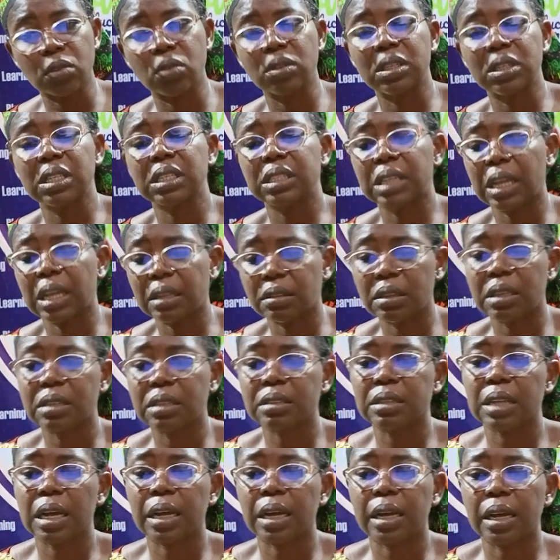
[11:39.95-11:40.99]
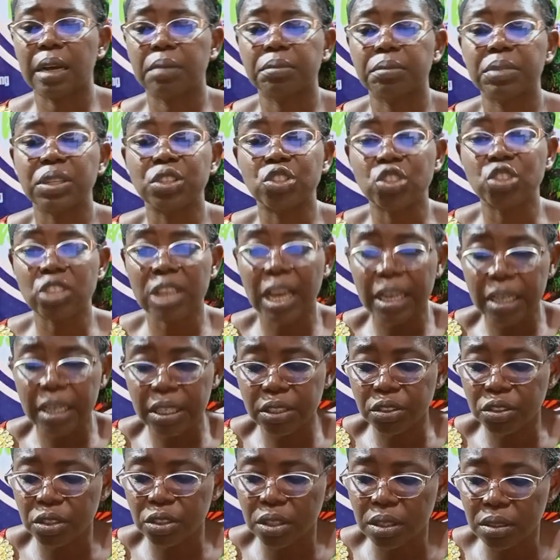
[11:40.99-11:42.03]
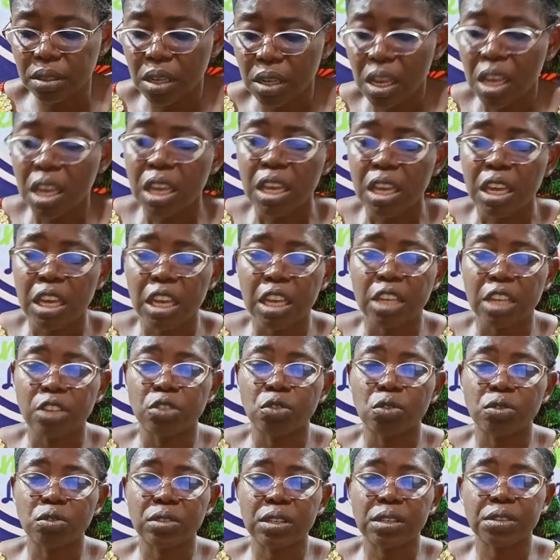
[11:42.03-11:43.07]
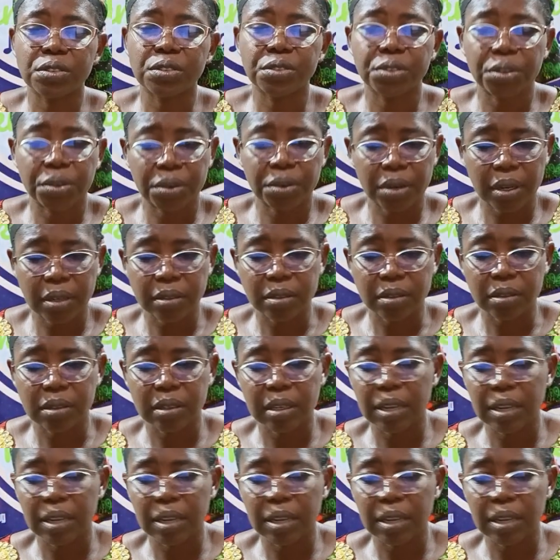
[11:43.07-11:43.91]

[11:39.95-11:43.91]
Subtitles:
So these are things that can be challenges in using serials.